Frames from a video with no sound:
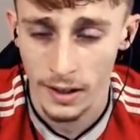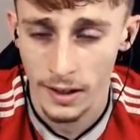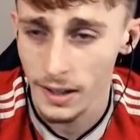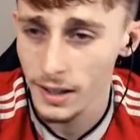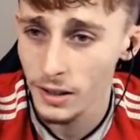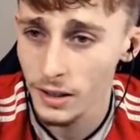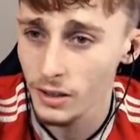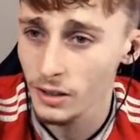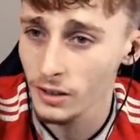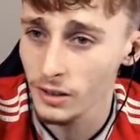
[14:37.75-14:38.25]

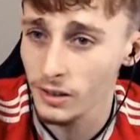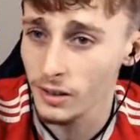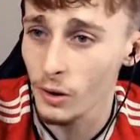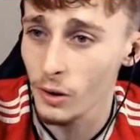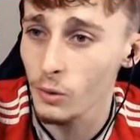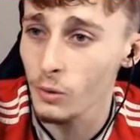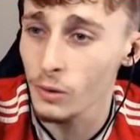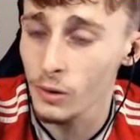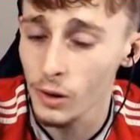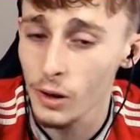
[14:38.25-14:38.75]
These just
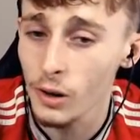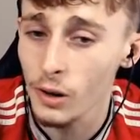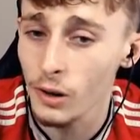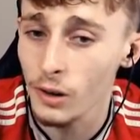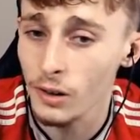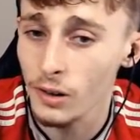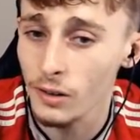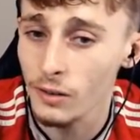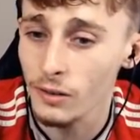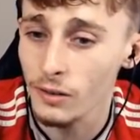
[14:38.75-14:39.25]
don't
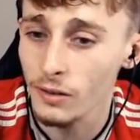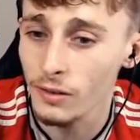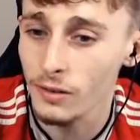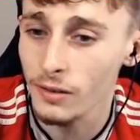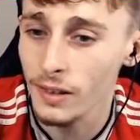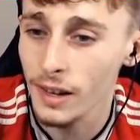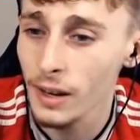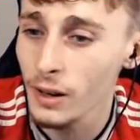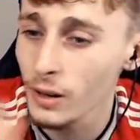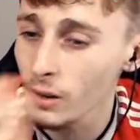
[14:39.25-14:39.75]
look,
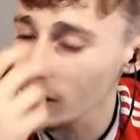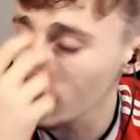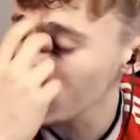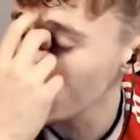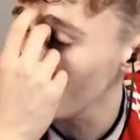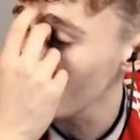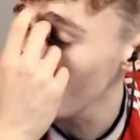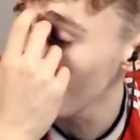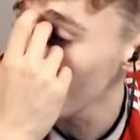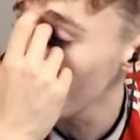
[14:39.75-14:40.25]
they look
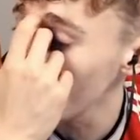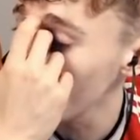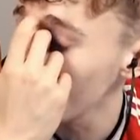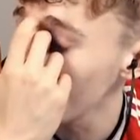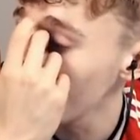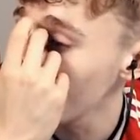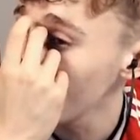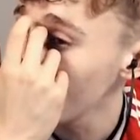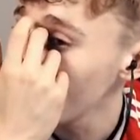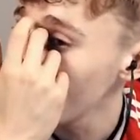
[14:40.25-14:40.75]
so like,
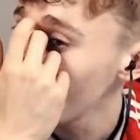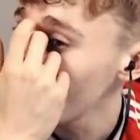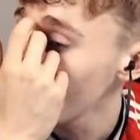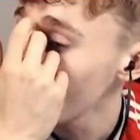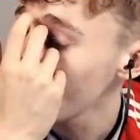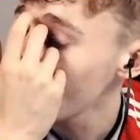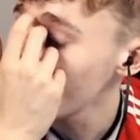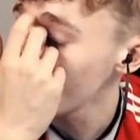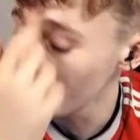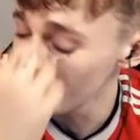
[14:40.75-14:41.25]

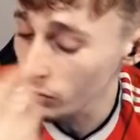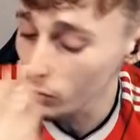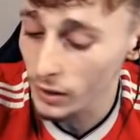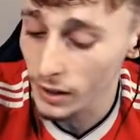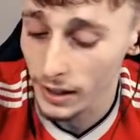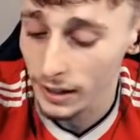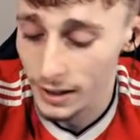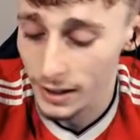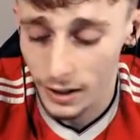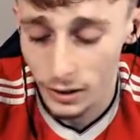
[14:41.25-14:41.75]
surreal.
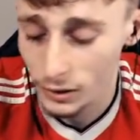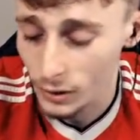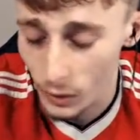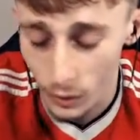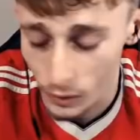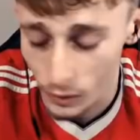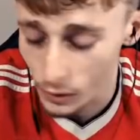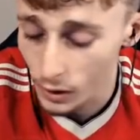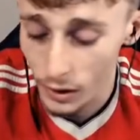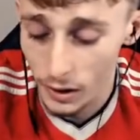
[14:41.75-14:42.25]
Like they just
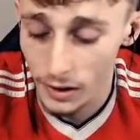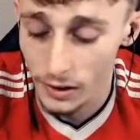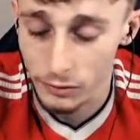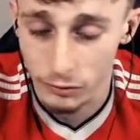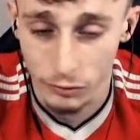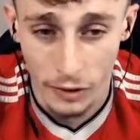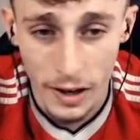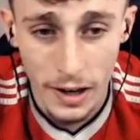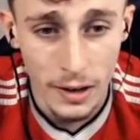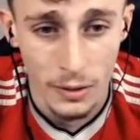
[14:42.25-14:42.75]
don't look
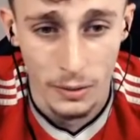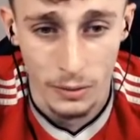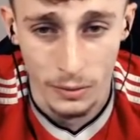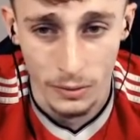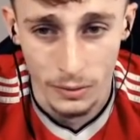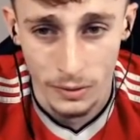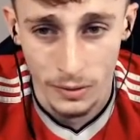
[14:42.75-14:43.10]
real.